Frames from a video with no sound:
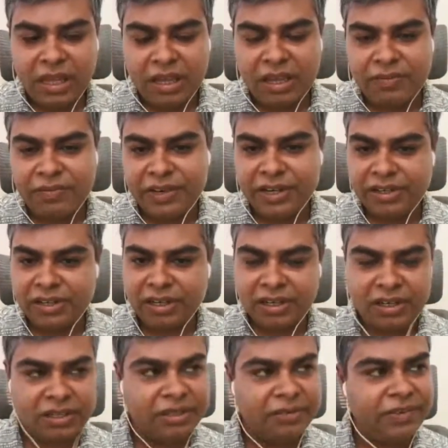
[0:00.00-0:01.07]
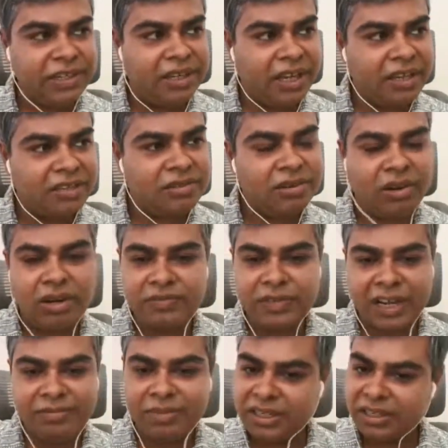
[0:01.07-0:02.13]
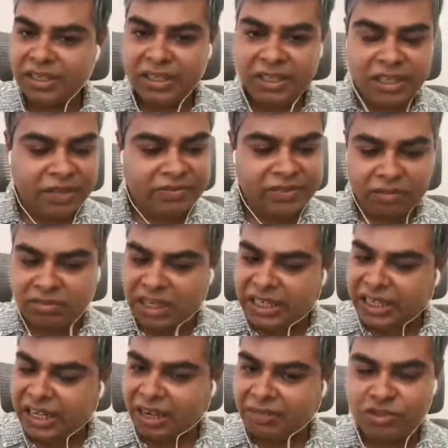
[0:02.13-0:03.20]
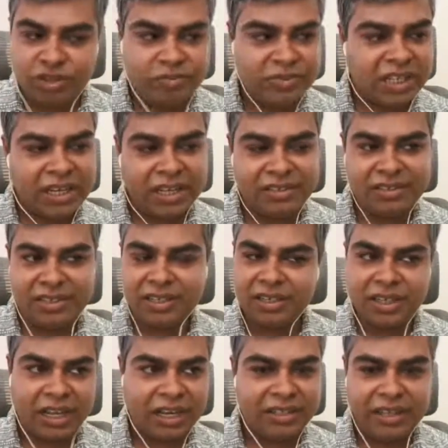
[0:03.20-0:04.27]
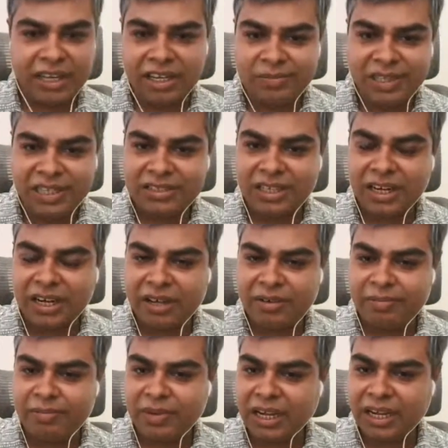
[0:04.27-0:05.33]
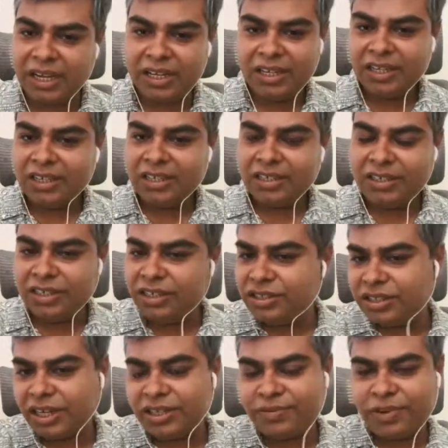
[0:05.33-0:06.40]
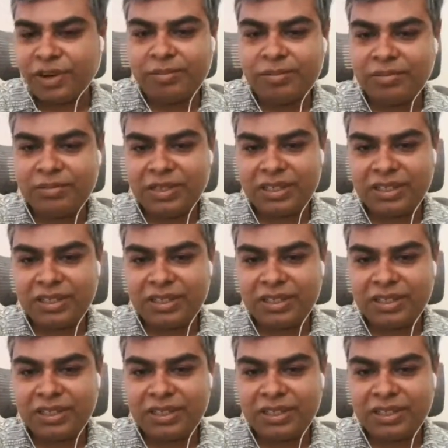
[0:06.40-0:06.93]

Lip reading: If it takes a lot of time, but if somebody comes to me and I say and tell me, sir, I buy T-shirt from